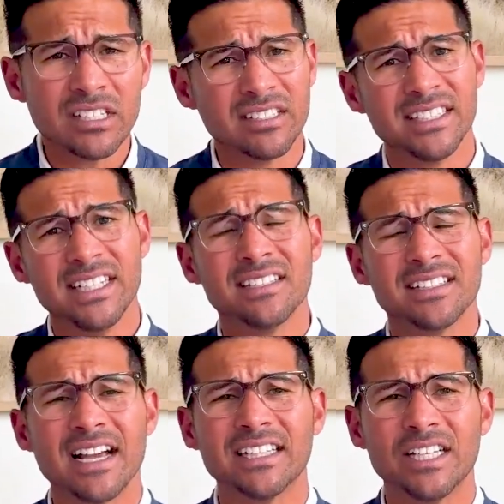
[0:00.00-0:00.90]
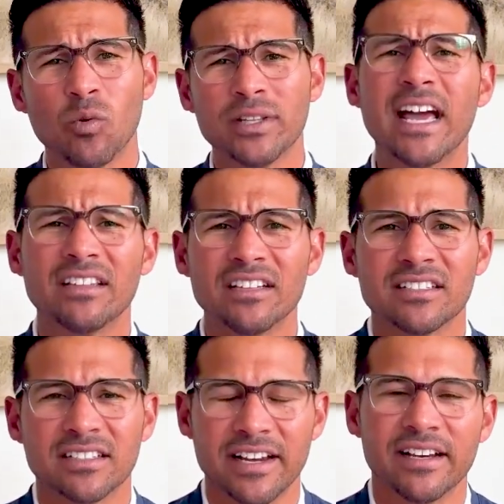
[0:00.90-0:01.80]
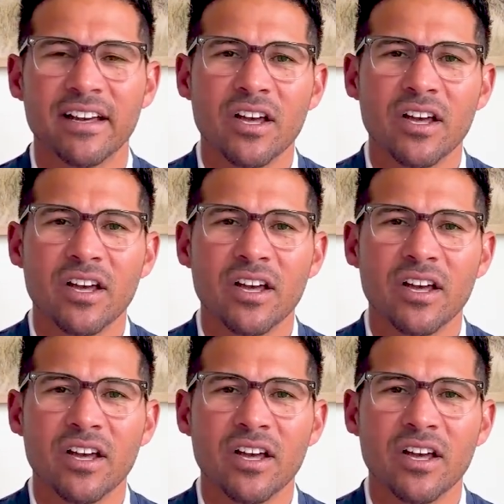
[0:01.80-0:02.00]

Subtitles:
to see exactly what that looks like